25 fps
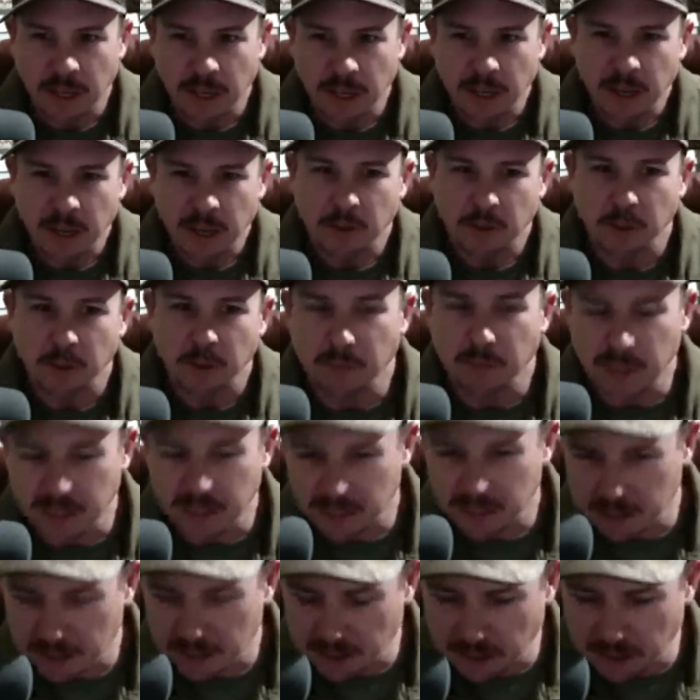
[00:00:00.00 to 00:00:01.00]
If you missed
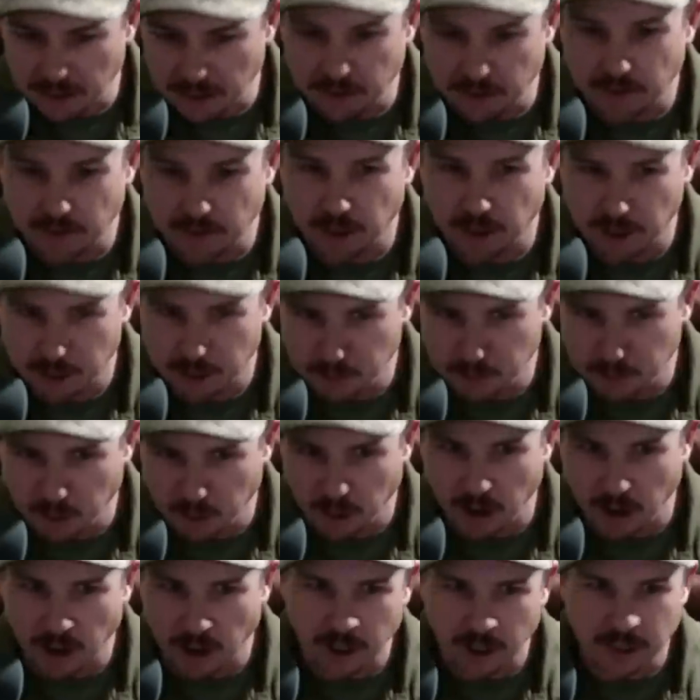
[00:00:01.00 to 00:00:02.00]
the first
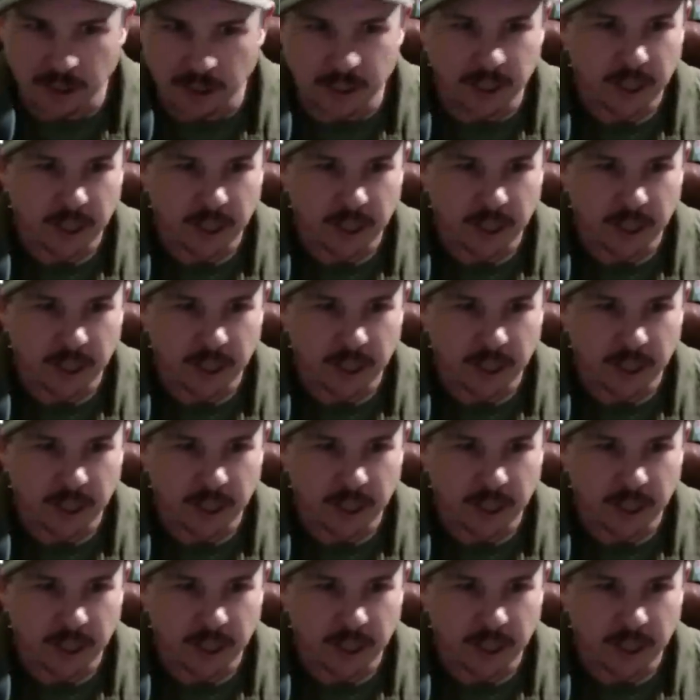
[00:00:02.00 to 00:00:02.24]
part,